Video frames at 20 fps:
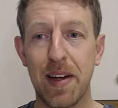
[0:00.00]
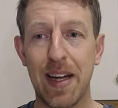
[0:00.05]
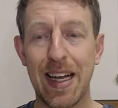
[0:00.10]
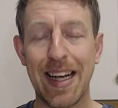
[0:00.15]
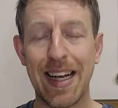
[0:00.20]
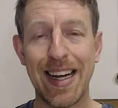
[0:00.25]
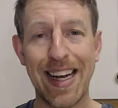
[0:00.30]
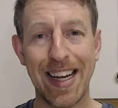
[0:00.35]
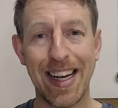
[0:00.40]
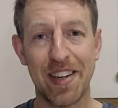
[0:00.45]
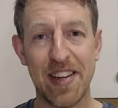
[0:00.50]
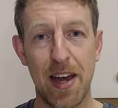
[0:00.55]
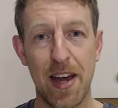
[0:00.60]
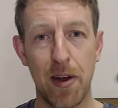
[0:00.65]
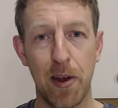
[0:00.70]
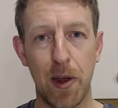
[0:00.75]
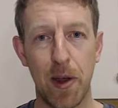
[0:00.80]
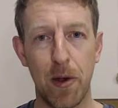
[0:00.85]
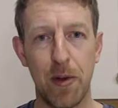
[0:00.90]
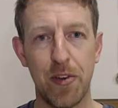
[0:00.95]
click
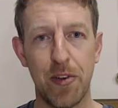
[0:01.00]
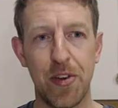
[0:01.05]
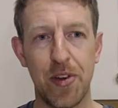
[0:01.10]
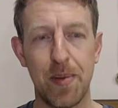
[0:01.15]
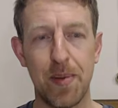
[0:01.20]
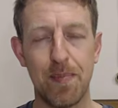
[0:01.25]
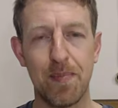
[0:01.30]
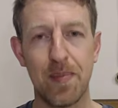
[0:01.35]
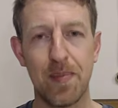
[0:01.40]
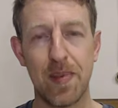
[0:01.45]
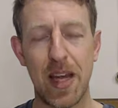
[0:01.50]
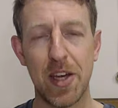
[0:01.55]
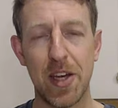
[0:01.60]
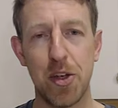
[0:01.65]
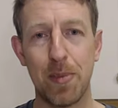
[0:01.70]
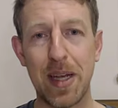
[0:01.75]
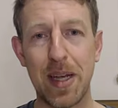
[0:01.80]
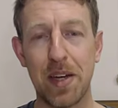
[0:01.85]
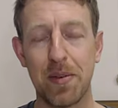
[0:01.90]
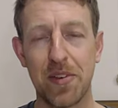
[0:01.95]
download, and you'll
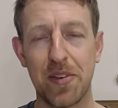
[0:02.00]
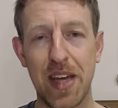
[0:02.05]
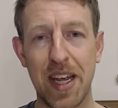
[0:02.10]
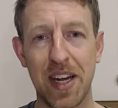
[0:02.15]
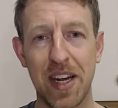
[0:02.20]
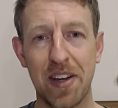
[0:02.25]
be taken